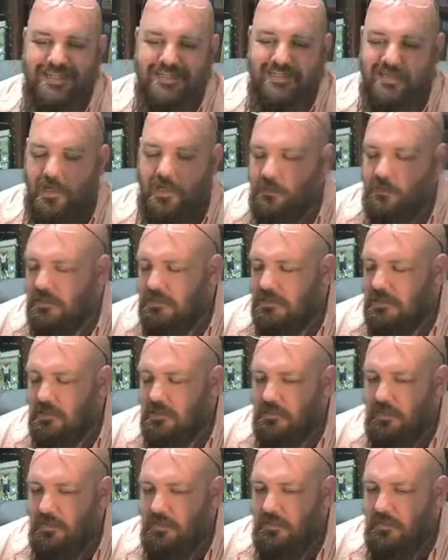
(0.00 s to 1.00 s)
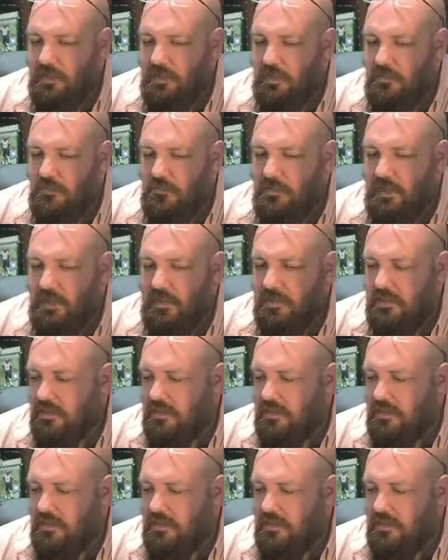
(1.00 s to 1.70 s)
their material and help make it,